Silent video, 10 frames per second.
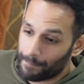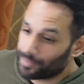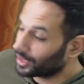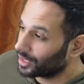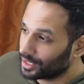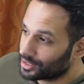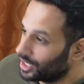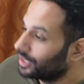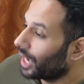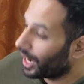Nothing has
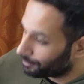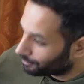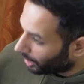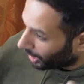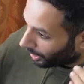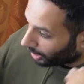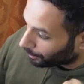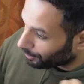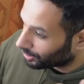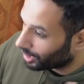changed. I
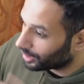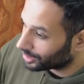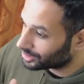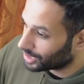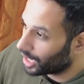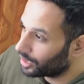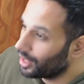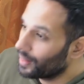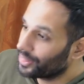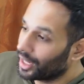100% understand
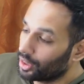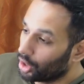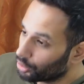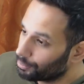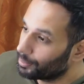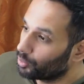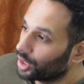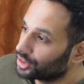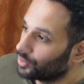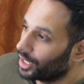that a lot of people
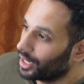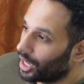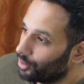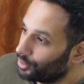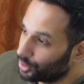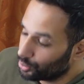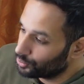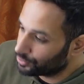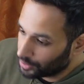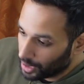watching right now,
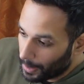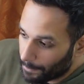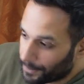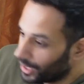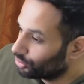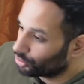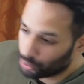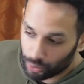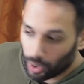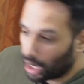you've been
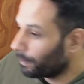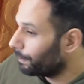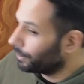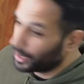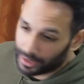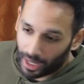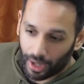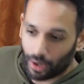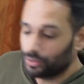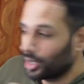through up and
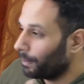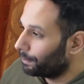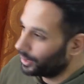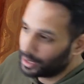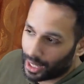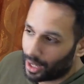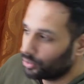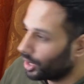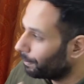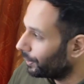down, up and
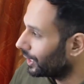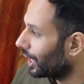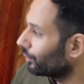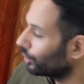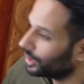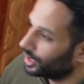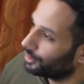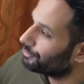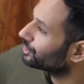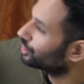down, up and down, looking at
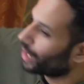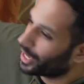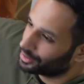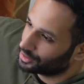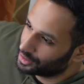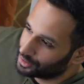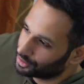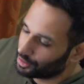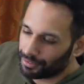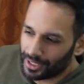different strategies,
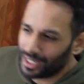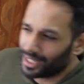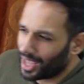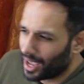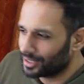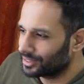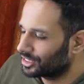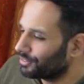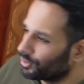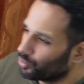different indicators,
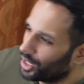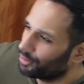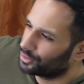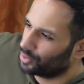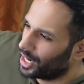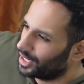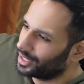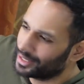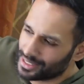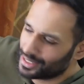different way of
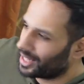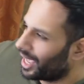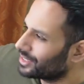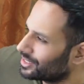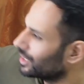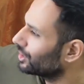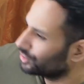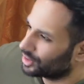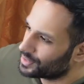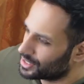trading, this and that, signal
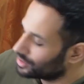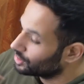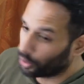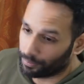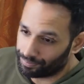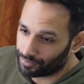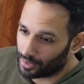services. No.